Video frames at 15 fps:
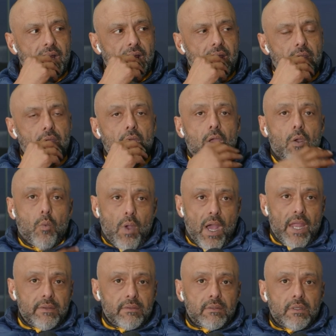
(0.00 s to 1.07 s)
go,
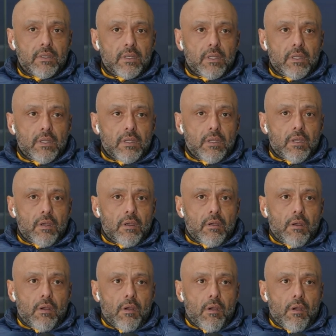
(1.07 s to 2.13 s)
one.
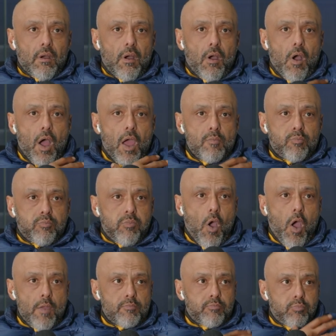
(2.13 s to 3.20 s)
I
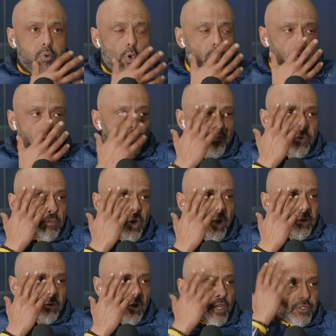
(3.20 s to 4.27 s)
bought it off him
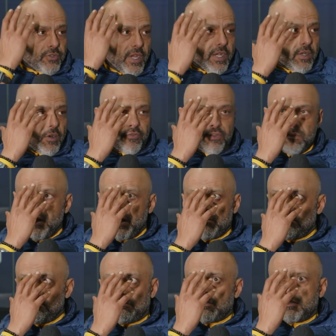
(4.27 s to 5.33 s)
I traded off him
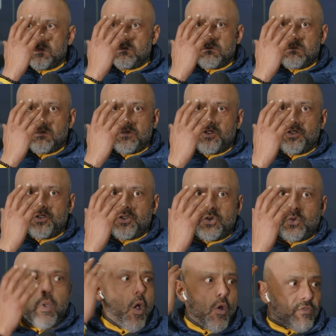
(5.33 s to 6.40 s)

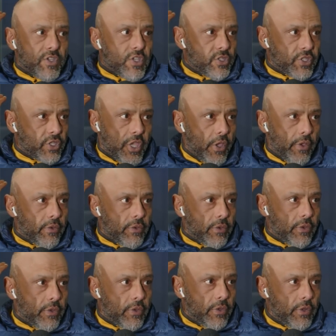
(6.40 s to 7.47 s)
12 years ago.
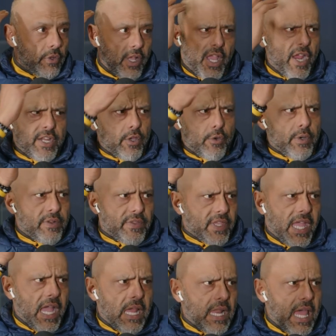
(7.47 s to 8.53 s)
I only got rid of the
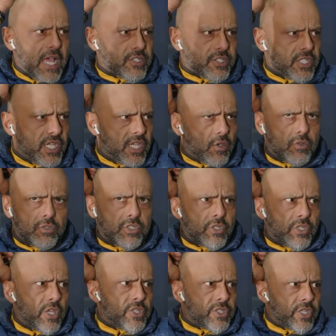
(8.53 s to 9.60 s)
car last year or 2
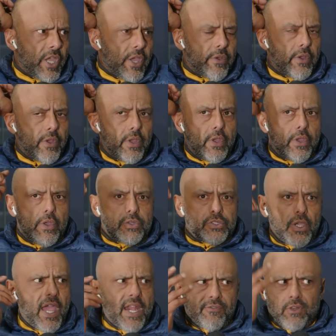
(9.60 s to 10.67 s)
years ago.
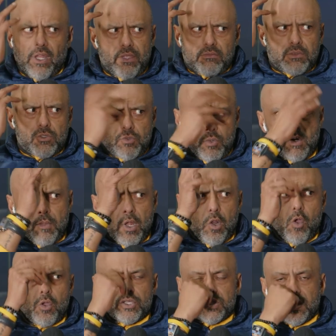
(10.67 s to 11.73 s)
So I had it for it's one of my
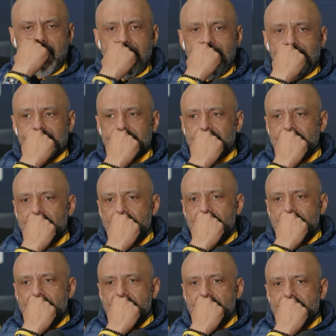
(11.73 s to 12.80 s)
longest cars.
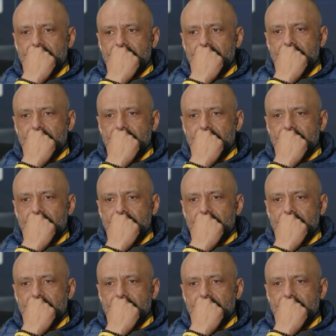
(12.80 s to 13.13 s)
And